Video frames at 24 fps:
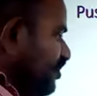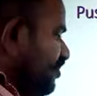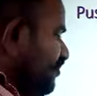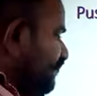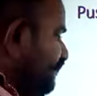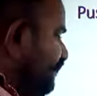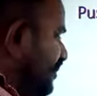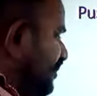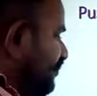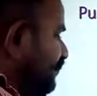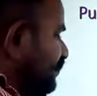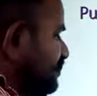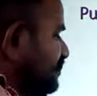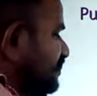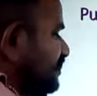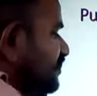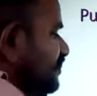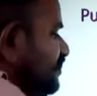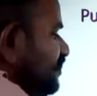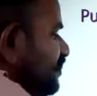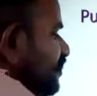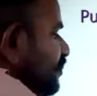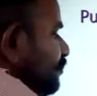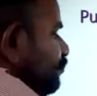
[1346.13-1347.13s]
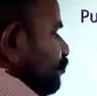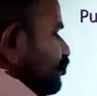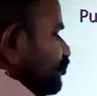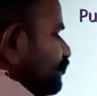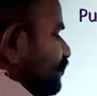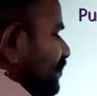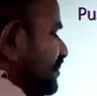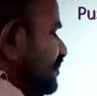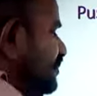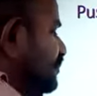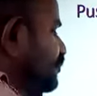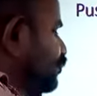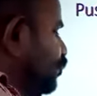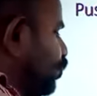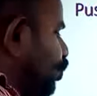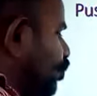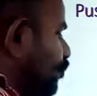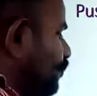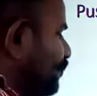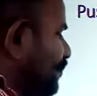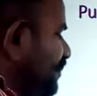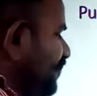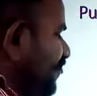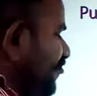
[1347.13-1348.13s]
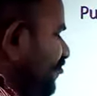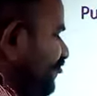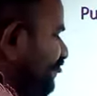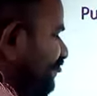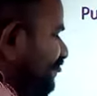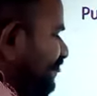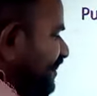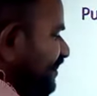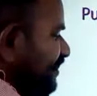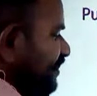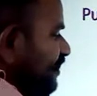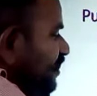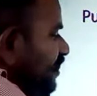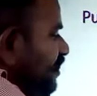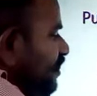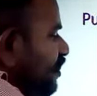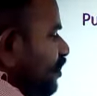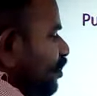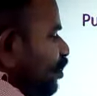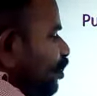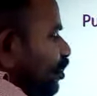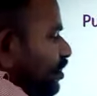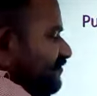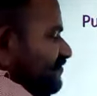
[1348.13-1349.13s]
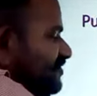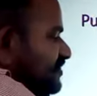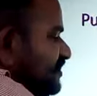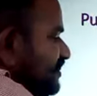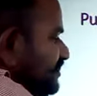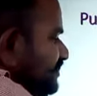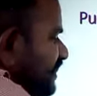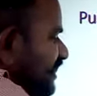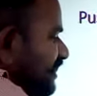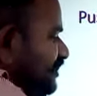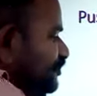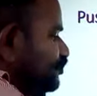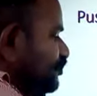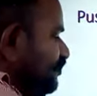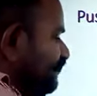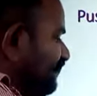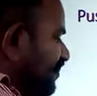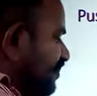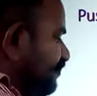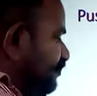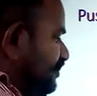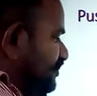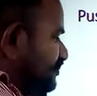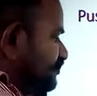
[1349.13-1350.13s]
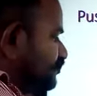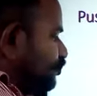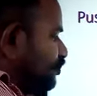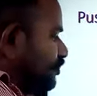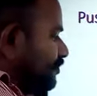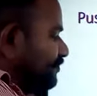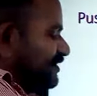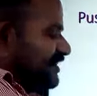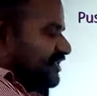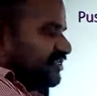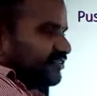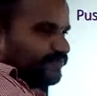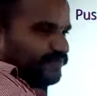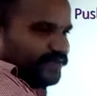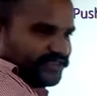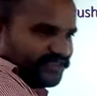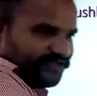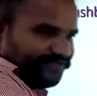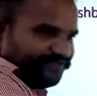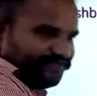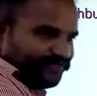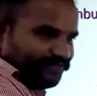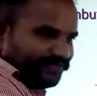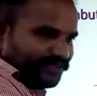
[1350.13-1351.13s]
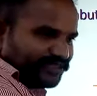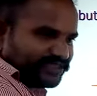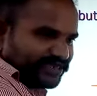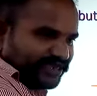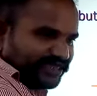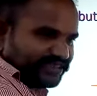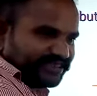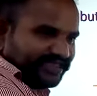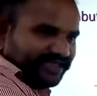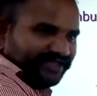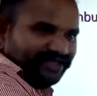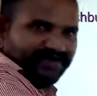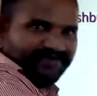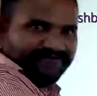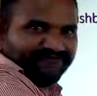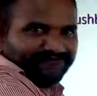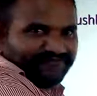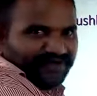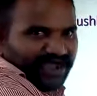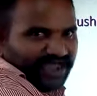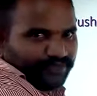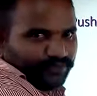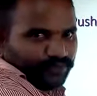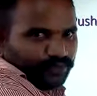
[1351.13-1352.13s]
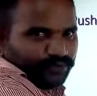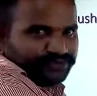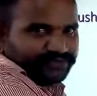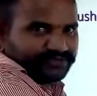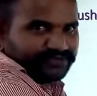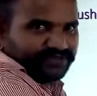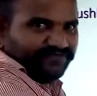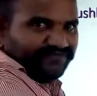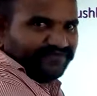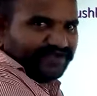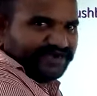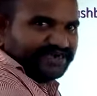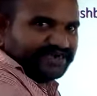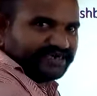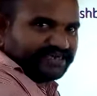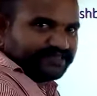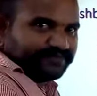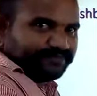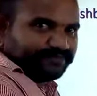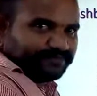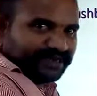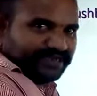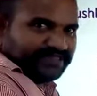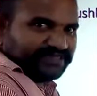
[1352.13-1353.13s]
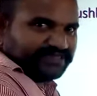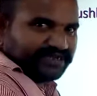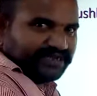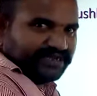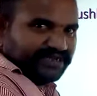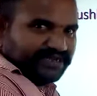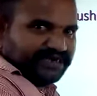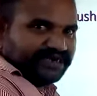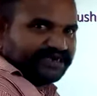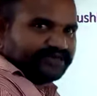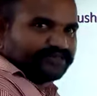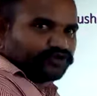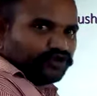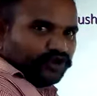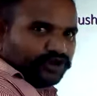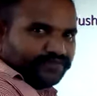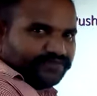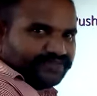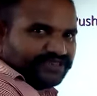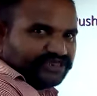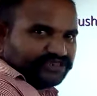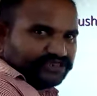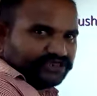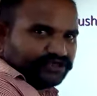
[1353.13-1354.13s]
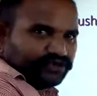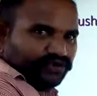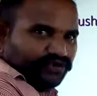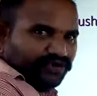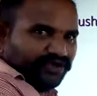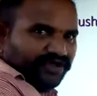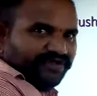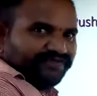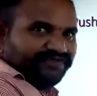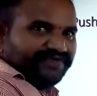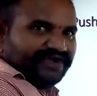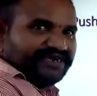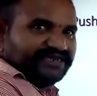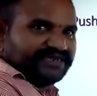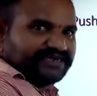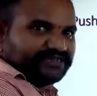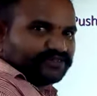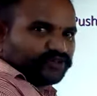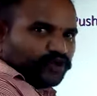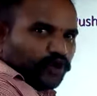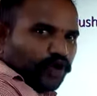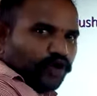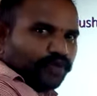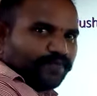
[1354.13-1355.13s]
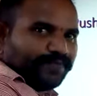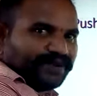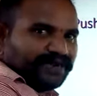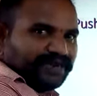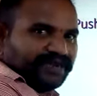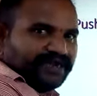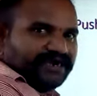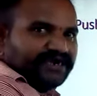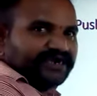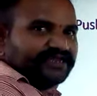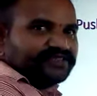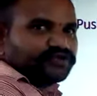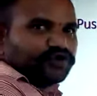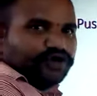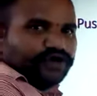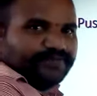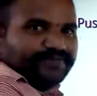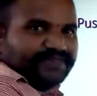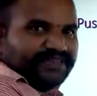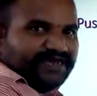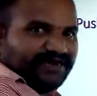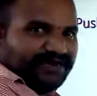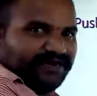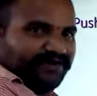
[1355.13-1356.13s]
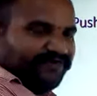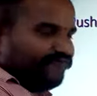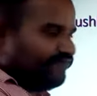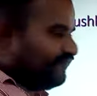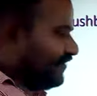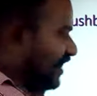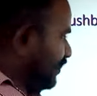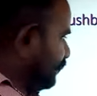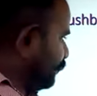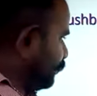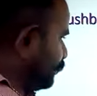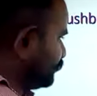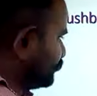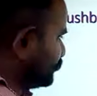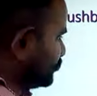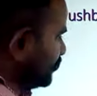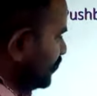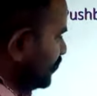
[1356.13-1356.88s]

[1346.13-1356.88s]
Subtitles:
Whenever the push button is open, then obviously the 8051 is going to be displayed the information as a 5 volts. When it is pressed, it is going to be the 0. When it is open, it is going to be the 5 volts.